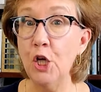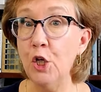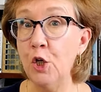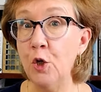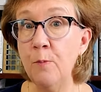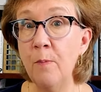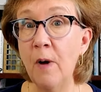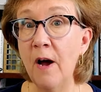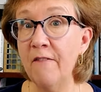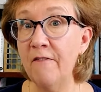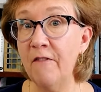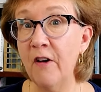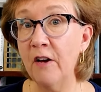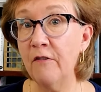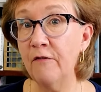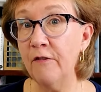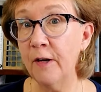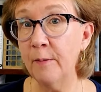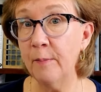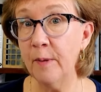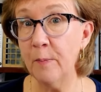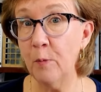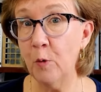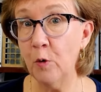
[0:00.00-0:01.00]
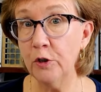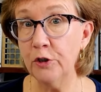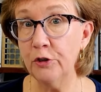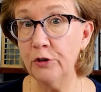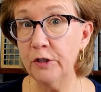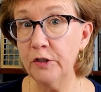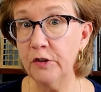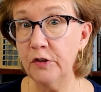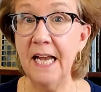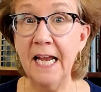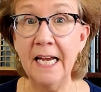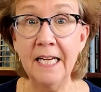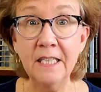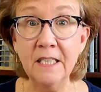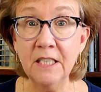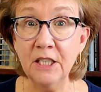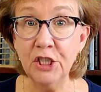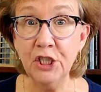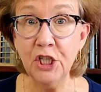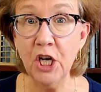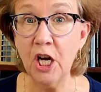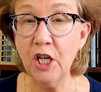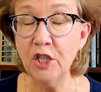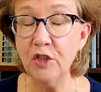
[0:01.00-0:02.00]
You might find family portraits, candid
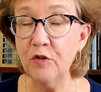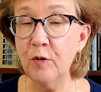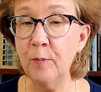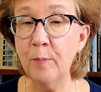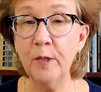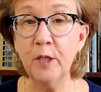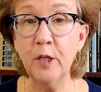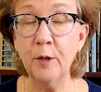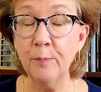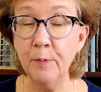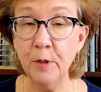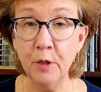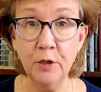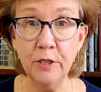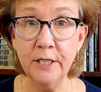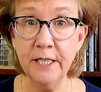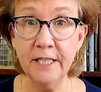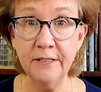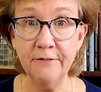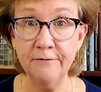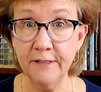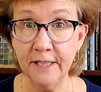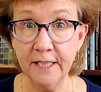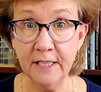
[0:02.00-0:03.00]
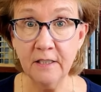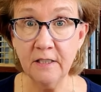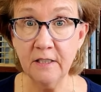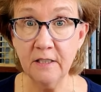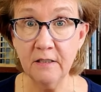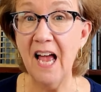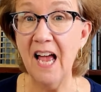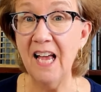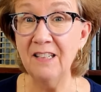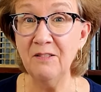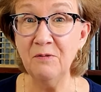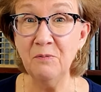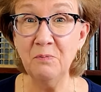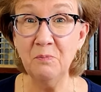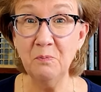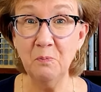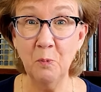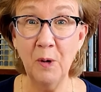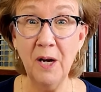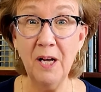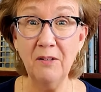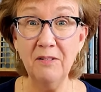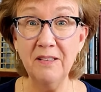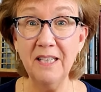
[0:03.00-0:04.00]
shots from a community event, and,
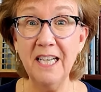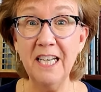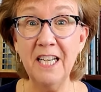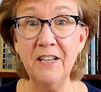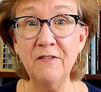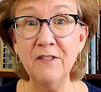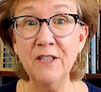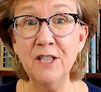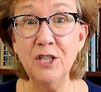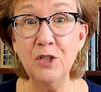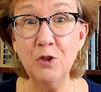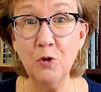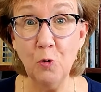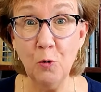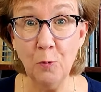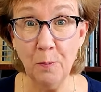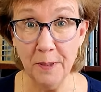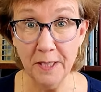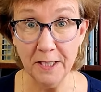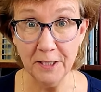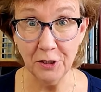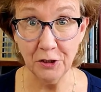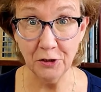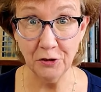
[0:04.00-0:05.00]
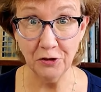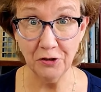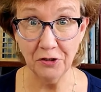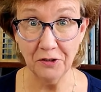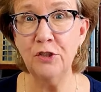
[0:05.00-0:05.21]
well, even school pictures.